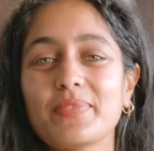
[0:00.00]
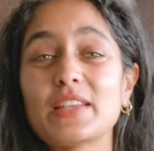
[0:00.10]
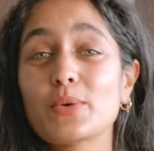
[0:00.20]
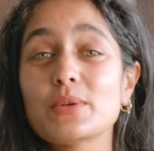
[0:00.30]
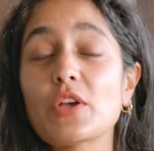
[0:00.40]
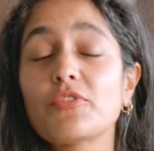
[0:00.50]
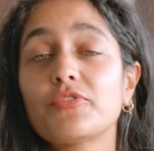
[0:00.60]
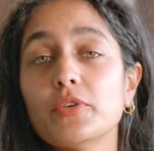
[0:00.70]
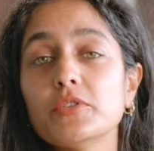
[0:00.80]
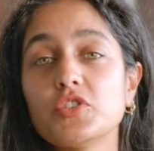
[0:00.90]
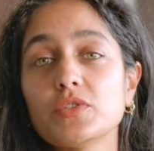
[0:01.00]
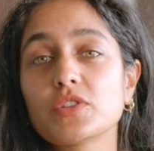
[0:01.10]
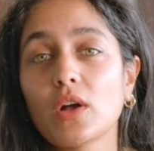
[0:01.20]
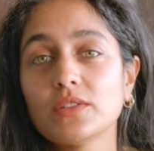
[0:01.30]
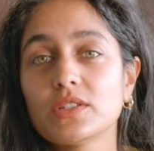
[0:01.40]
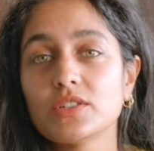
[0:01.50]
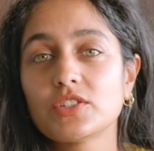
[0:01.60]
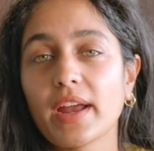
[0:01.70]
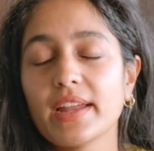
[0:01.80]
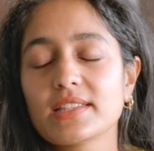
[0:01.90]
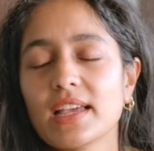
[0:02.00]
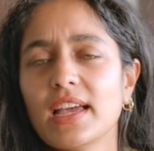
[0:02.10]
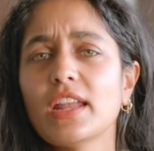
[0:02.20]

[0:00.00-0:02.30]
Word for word: There's also fruit juice concentrates.